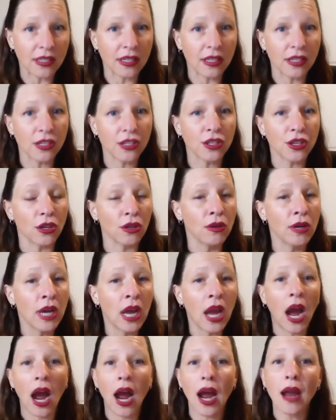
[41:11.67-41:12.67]
And so
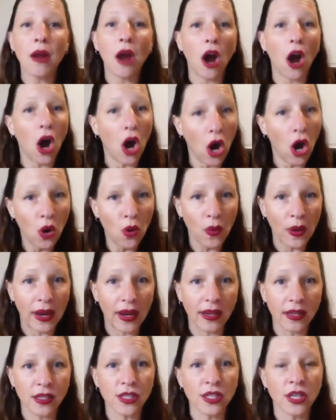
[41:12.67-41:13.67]
I
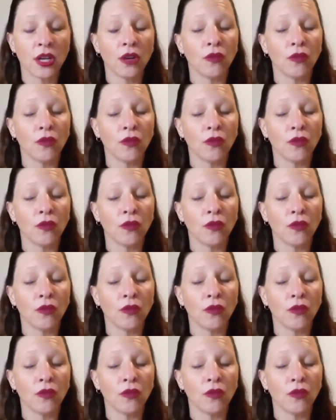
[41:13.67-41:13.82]
always